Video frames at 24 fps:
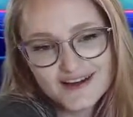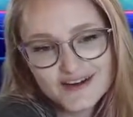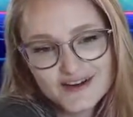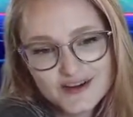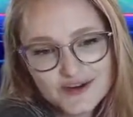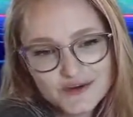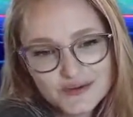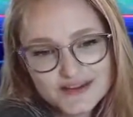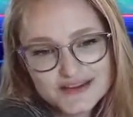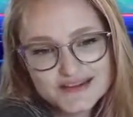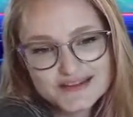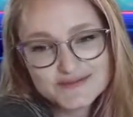I don't
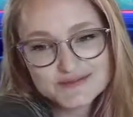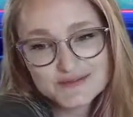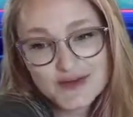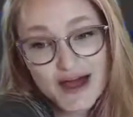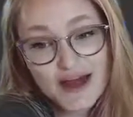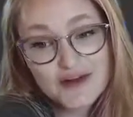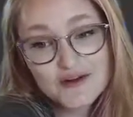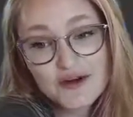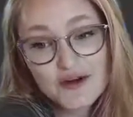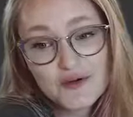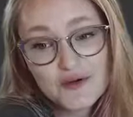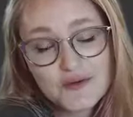know
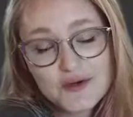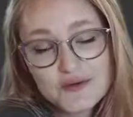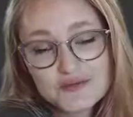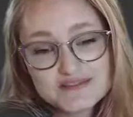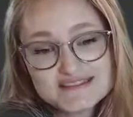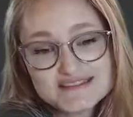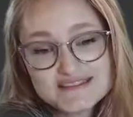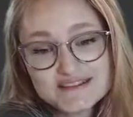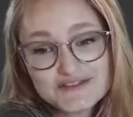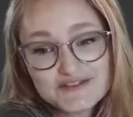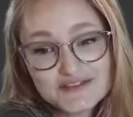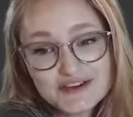what
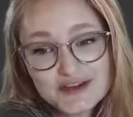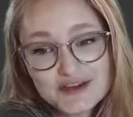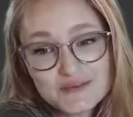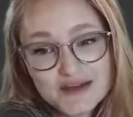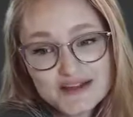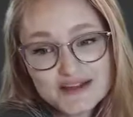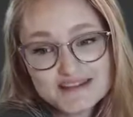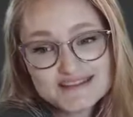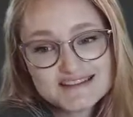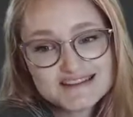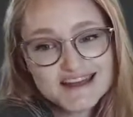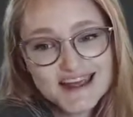was different
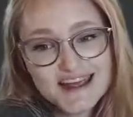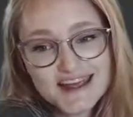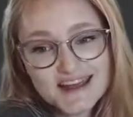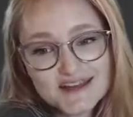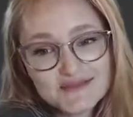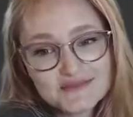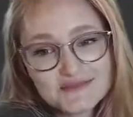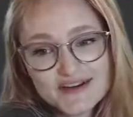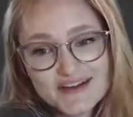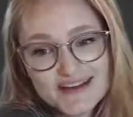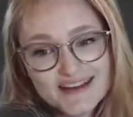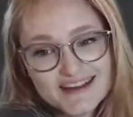about
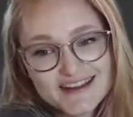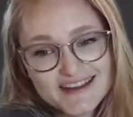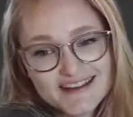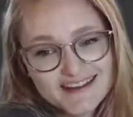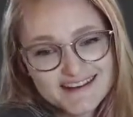today, but